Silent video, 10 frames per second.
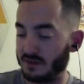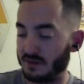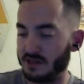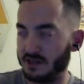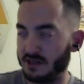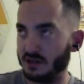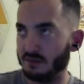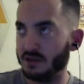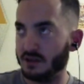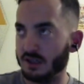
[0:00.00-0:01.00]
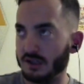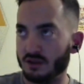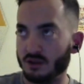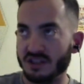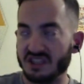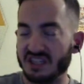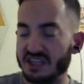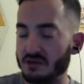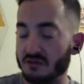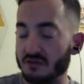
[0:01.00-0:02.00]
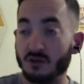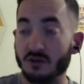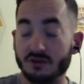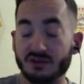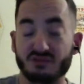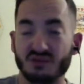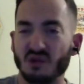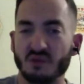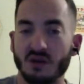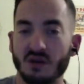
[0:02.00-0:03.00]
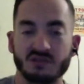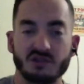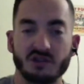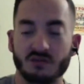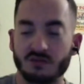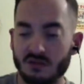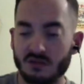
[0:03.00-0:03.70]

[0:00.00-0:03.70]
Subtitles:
and I got him early TKO third round in general.